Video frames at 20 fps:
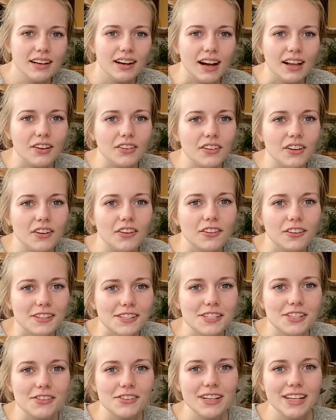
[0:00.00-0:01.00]
I don't know, they're
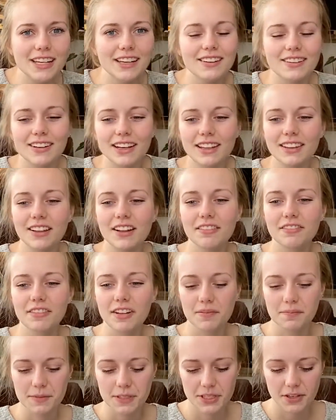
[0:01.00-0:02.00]
so cute. I love
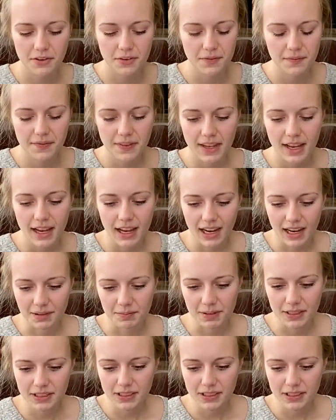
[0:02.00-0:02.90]
them. So I'm gonna